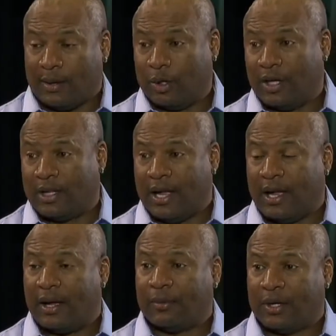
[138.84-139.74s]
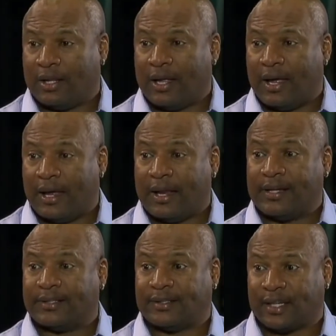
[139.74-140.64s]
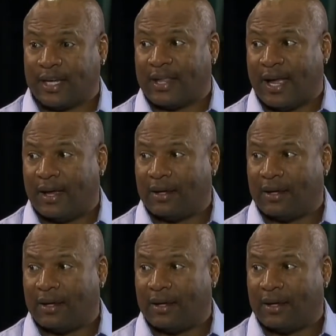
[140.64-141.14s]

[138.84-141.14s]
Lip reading: I'm good at that. I'm good at that. And I suck at that.